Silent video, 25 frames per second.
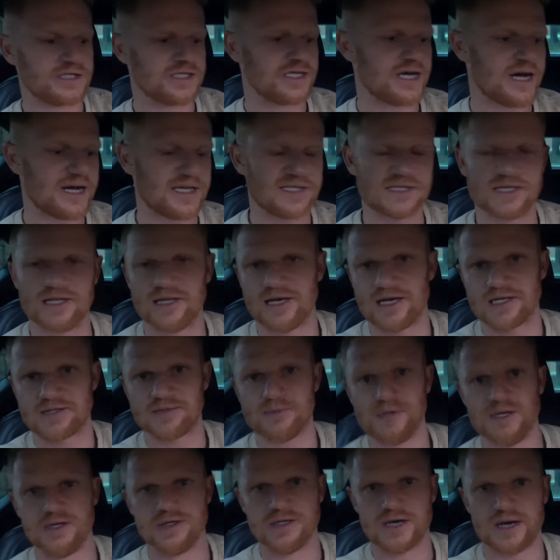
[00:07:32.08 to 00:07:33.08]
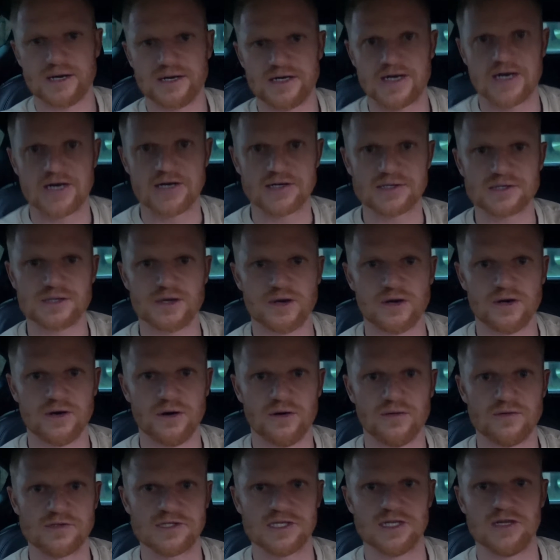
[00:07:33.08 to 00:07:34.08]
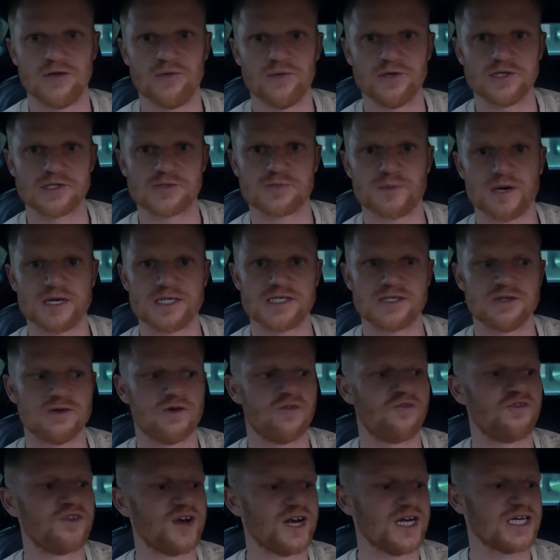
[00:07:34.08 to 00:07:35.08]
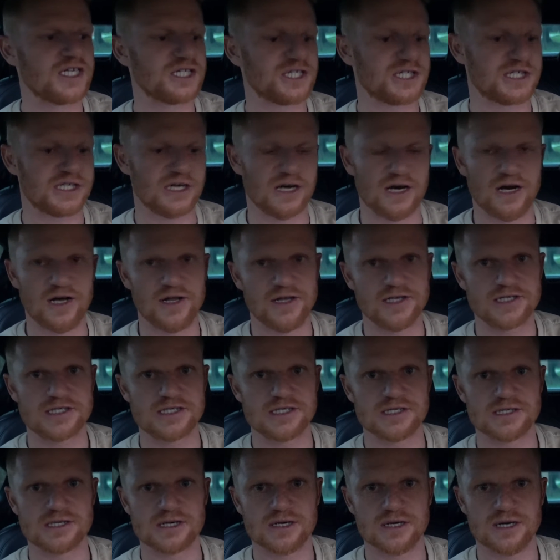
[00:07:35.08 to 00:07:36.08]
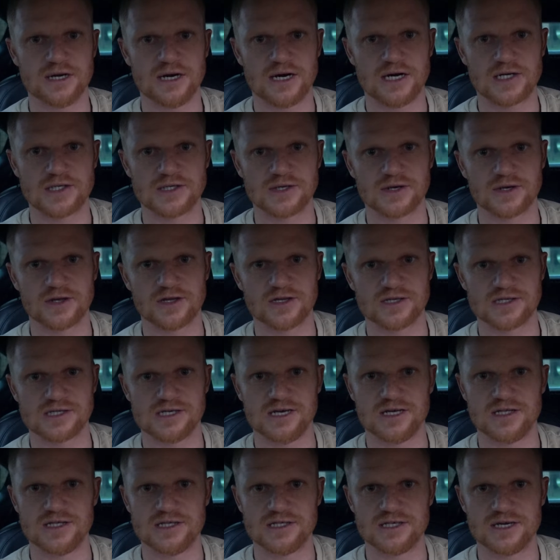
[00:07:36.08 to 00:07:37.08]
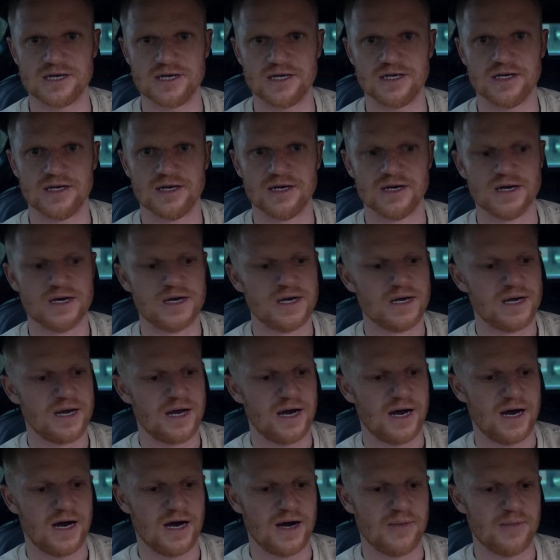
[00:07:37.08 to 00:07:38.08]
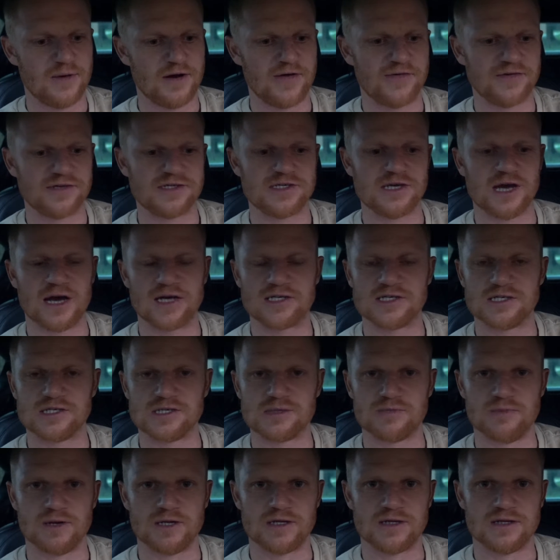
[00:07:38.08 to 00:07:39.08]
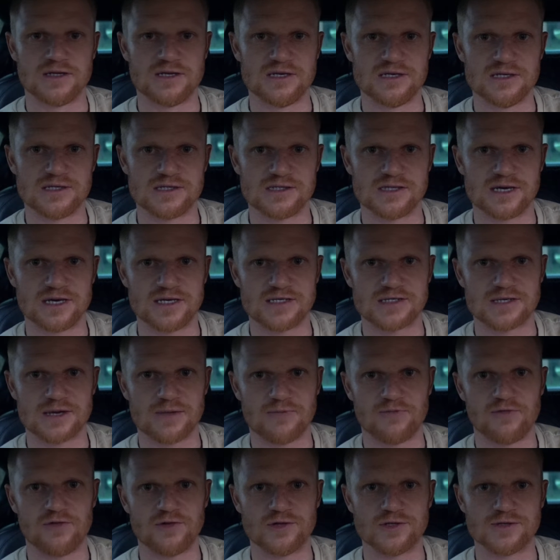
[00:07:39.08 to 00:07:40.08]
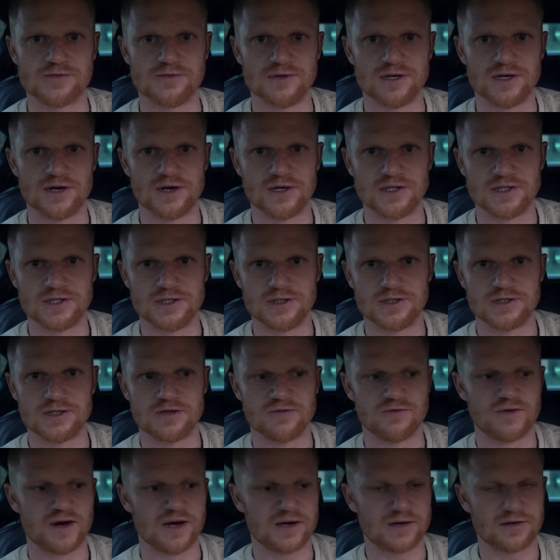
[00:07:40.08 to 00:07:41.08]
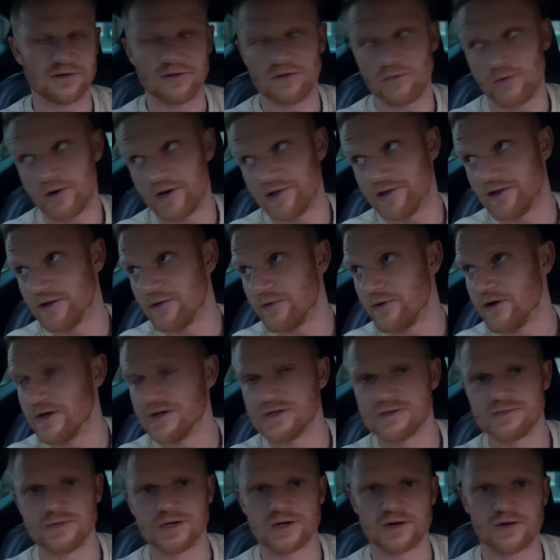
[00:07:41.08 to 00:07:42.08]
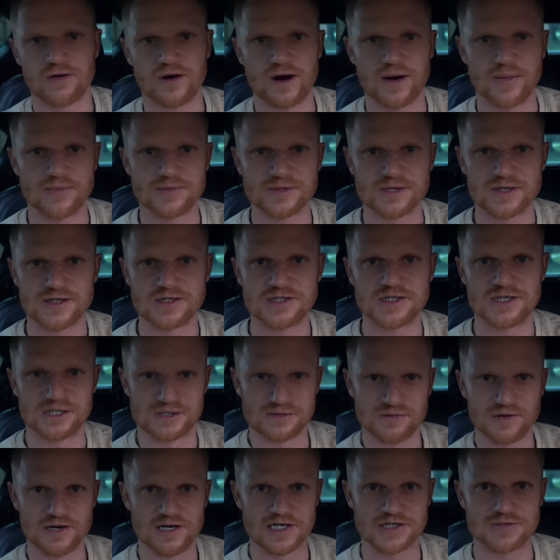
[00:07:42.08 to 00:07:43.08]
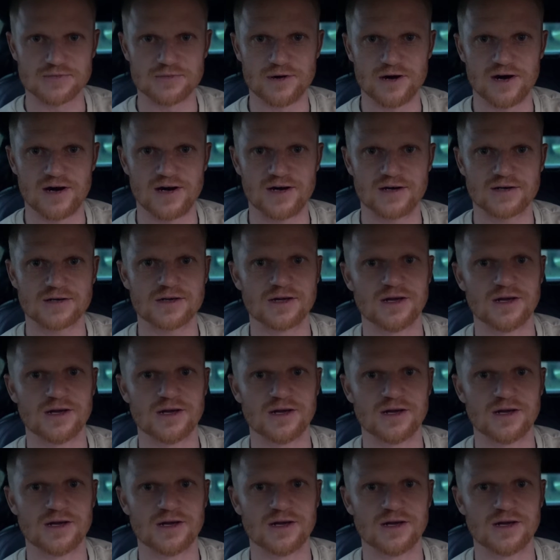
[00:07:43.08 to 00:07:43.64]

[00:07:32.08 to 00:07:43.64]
that, so that's been done now. So obviously the wheel space is all finished. This is I took this the other day. I had to split these days up for this video due to the fact of the weather. The weather's a bit crap, so I just finished my